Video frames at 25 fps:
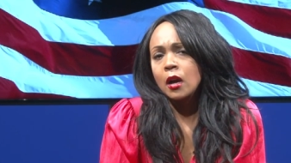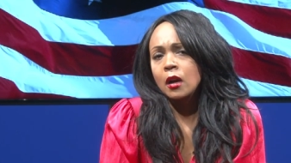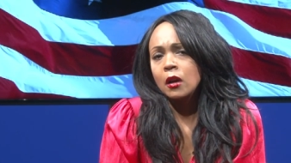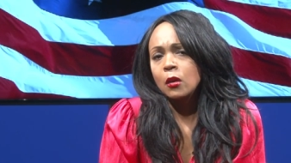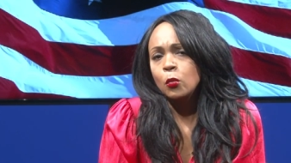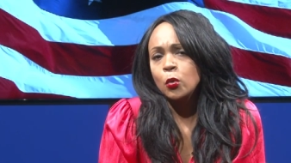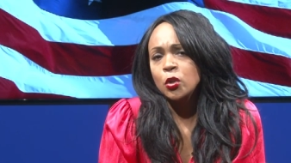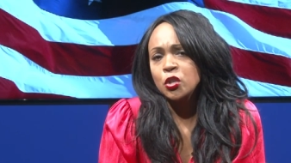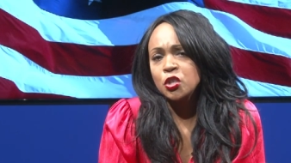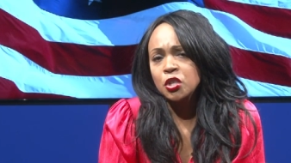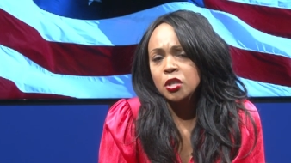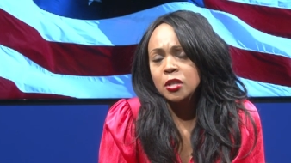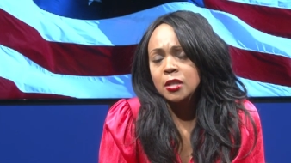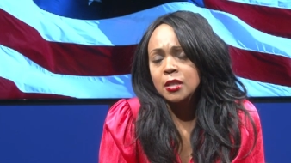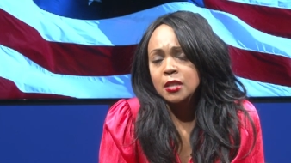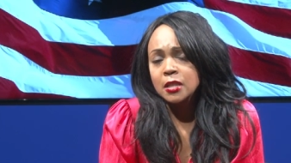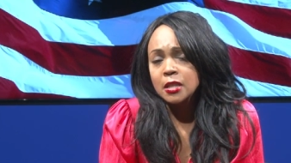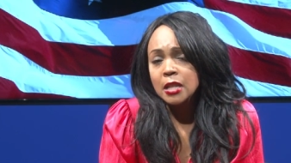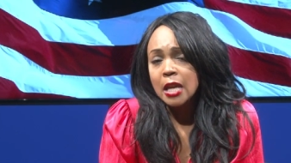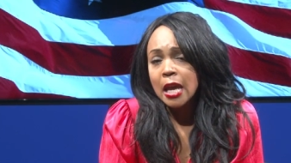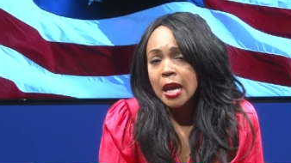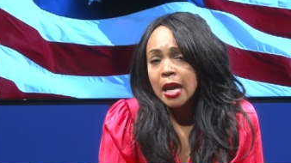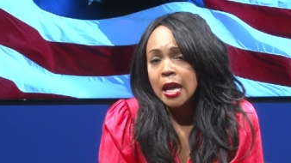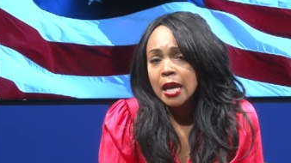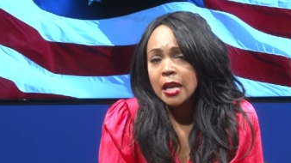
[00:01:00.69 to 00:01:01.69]
we shouldn't
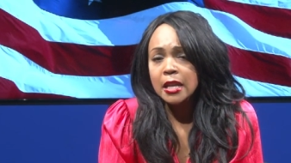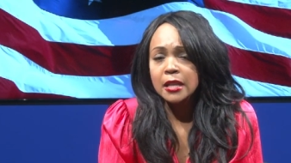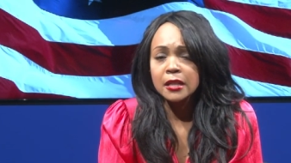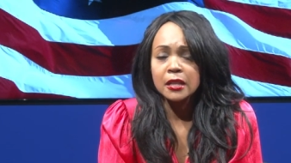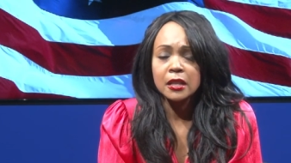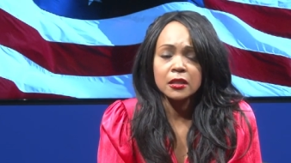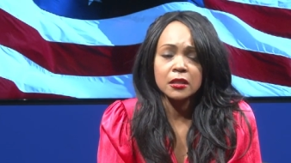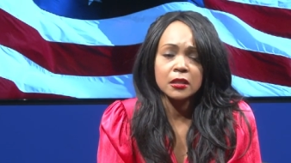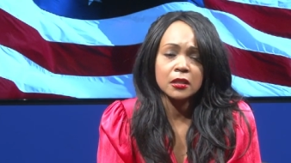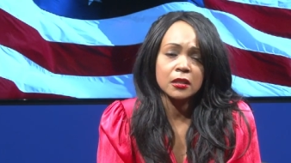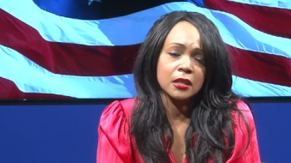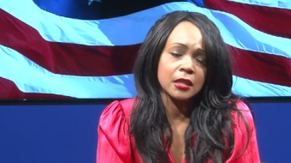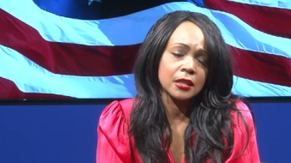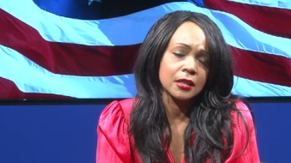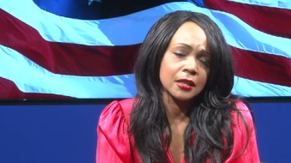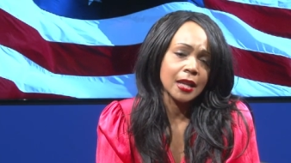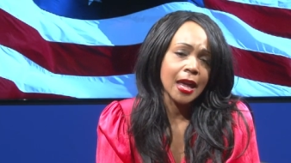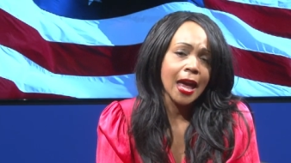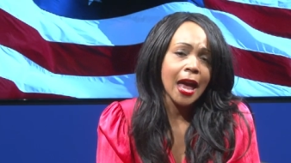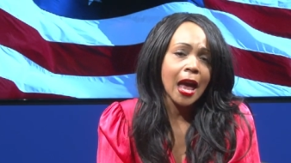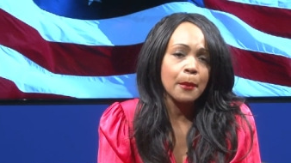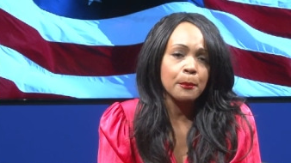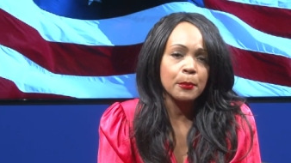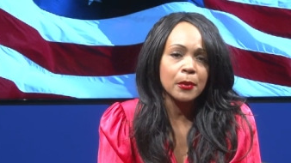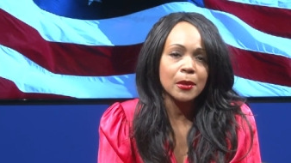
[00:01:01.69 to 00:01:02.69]
say it. It doesn't
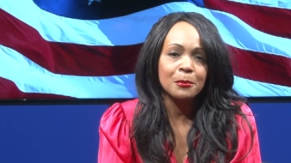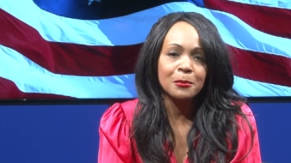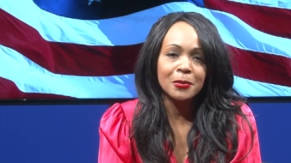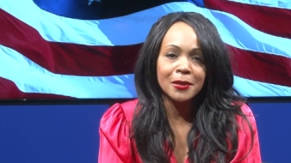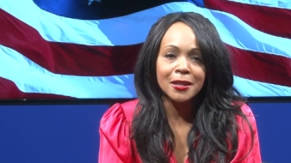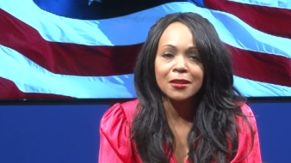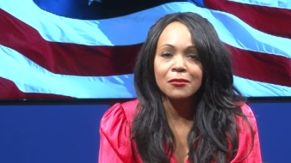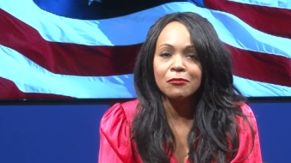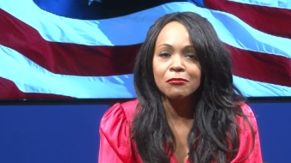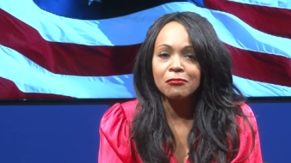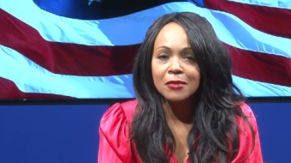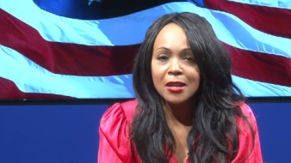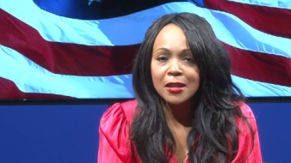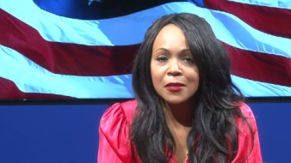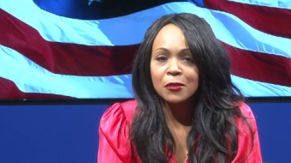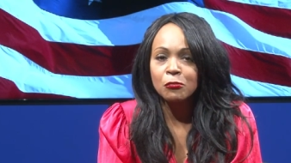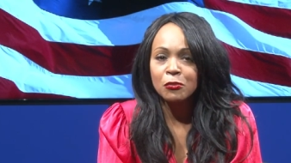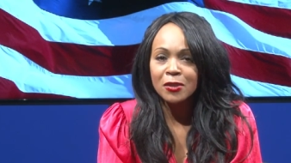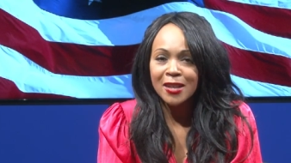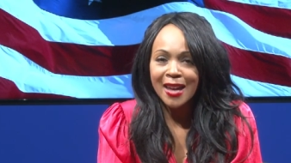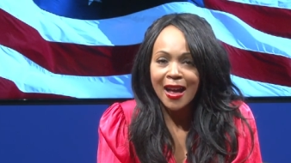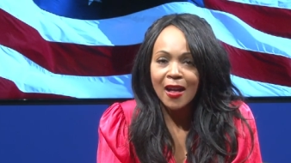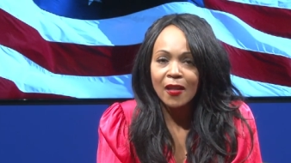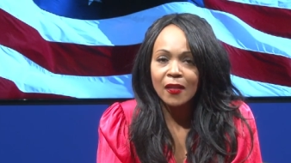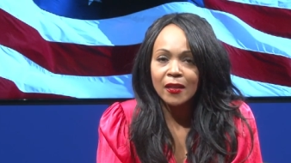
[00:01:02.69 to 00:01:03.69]
happen, but in
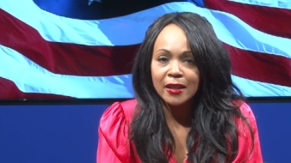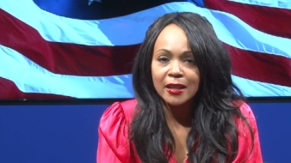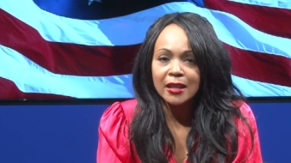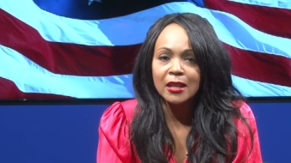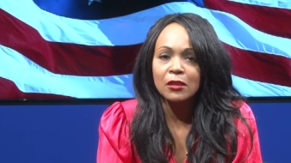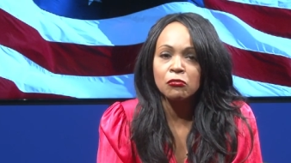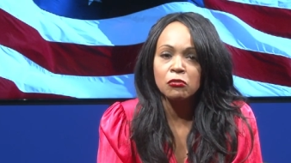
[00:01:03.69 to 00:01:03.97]
reality, it